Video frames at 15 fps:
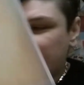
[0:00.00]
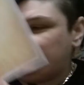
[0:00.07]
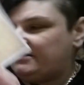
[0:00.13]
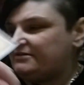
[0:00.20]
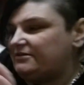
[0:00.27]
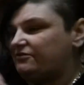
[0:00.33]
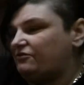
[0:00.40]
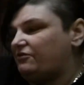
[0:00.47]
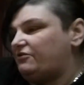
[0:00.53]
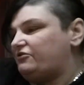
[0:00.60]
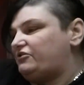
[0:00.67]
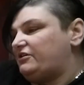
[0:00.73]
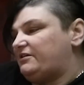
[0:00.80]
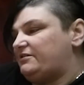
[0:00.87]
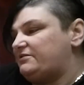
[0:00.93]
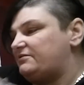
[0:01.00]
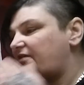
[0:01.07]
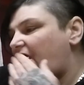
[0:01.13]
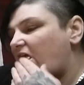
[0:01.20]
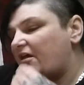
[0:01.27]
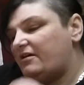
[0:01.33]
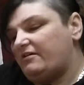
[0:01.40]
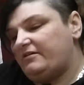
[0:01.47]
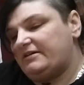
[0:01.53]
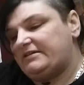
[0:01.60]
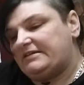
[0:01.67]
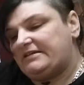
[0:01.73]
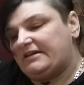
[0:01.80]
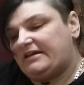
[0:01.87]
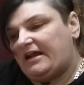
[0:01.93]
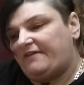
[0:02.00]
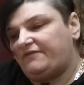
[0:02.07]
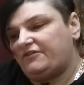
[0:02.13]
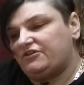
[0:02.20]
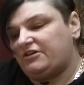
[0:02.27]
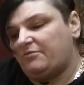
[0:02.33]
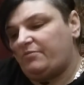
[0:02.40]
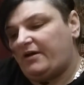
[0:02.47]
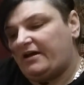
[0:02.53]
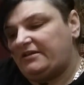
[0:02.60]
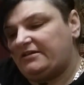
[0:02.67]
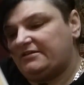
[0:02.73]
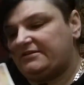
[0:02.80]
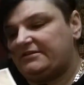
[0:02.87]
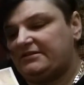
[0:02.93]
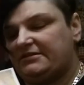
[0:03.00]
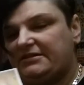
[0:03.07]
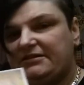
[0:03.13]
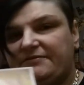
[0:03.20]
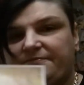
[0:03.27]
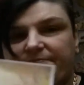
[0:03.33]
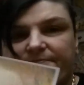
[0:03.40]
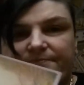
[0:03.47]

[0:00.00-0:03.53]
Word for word: These are gorgeous. This is a Crafter's Companion CD.